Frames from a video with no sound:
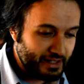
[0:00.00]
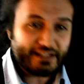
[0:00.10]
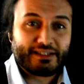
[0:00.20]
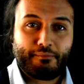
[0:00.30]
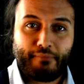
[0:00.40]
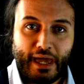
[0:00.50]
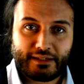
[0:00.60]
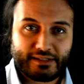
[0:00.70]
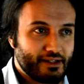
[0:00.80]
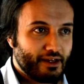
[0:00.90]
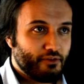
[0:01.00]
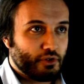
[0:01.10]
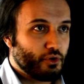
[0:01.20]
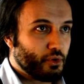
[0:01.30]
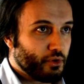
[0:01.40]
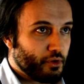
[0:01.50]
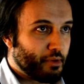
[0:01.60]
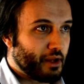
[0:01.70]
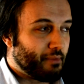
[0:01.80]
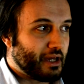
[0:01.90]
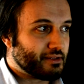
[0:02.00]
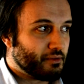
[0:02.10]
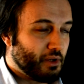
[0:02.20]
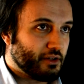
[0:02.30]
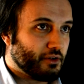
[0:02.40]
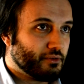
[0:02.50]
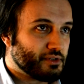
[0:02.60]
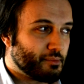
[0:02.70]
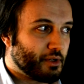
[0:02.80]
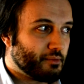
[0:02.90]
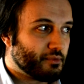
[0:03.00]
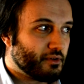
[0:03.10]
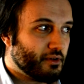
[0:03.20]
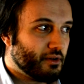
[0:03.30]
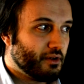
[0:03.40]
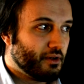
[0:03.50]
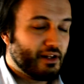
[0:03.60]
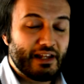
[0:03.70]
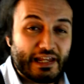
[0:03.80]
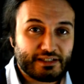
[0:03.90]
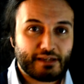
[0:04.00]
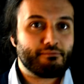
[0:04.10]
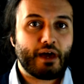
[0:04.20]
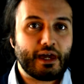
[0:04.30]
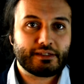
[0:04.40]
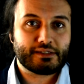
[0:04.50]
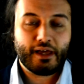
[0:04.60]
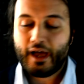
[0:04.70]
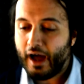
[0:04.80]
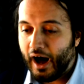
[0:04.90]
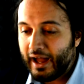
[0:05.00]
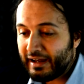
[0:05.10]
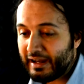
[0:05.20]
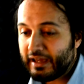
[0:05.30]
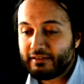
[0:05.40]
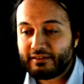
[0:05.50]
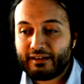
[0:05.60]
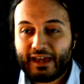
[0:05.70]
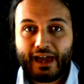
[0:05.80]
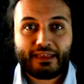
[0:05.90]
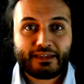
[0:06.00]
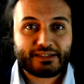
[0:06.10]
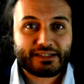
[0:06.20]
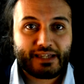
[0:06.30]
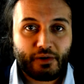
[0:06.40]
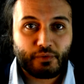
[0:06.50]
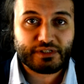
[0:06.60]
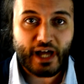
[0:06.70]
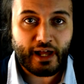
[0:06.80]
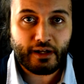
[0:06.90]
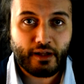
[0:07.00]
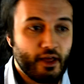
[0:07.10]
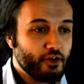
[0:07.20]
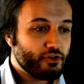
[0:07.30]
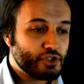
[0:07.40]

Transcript: listen mate, if you do call your brain mate, well I do sometimes, listen mate, I need to get this skill done, so